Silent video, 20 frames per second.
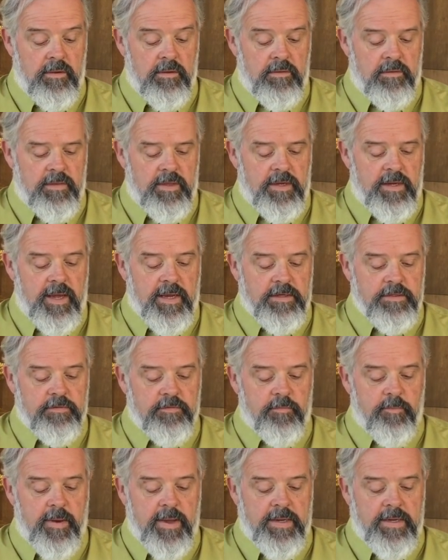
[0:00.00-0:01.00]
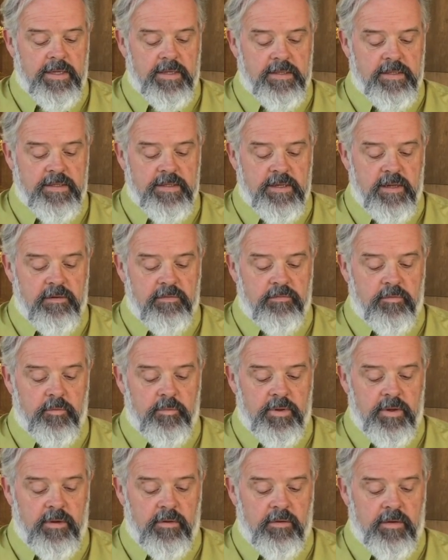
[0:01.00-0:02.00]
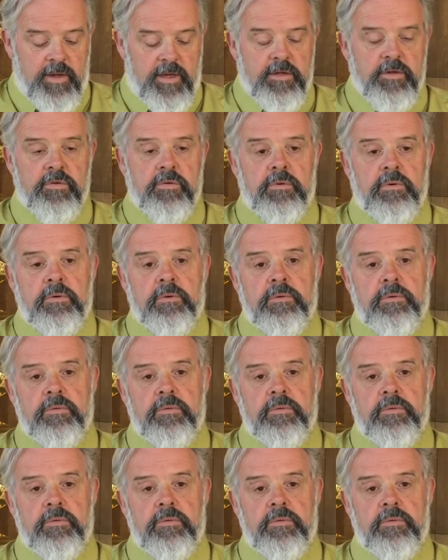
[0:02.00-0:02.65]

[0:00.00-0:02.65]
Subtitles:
That act of panic itself would be unnatural.